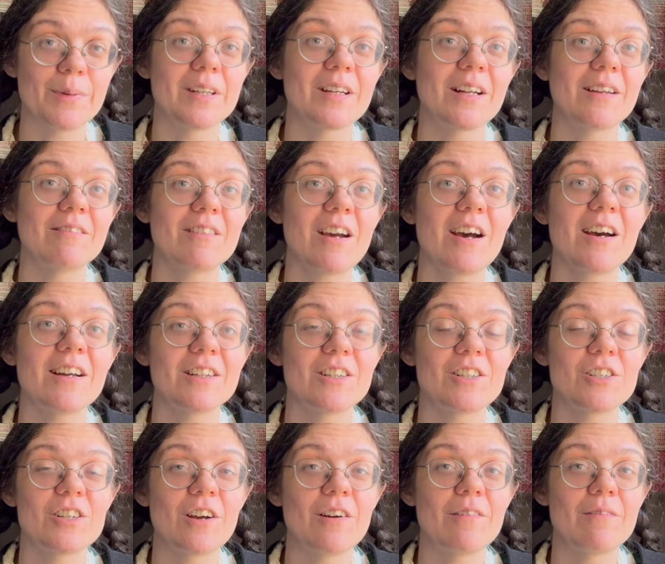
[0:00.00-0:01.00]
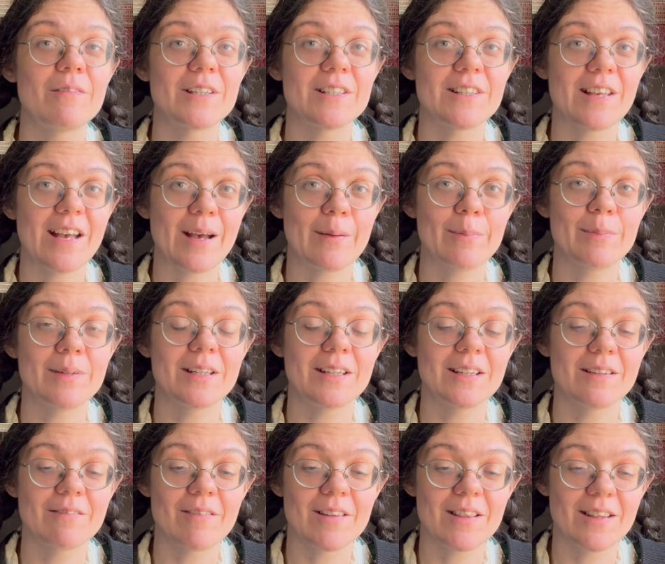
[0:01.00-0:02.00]
and I've got to show what's
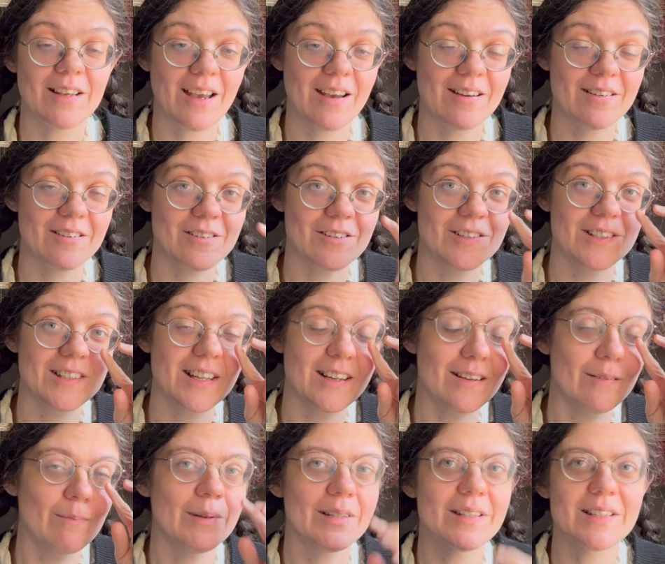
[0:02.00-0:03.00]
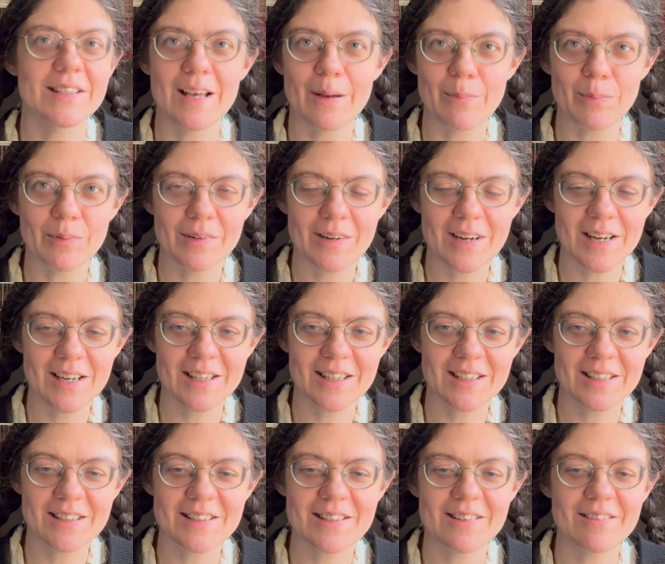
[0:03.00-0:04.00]
happening with the characters that have been
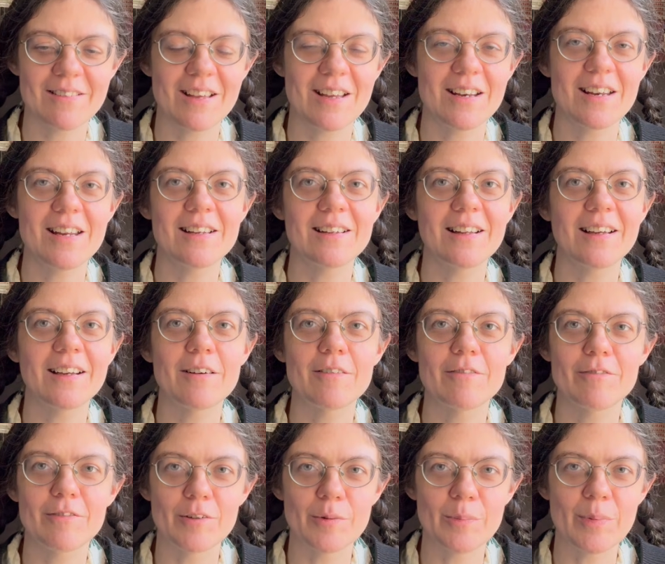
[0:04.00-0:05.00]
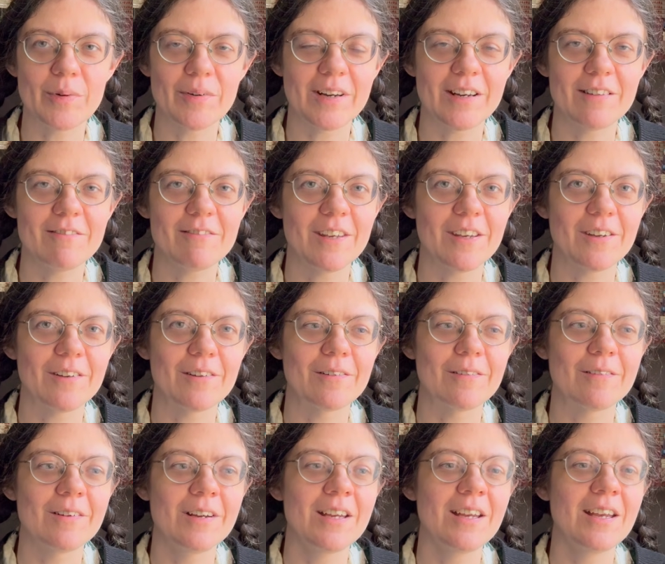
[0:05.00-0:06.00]
separated, so they need like a full point of view.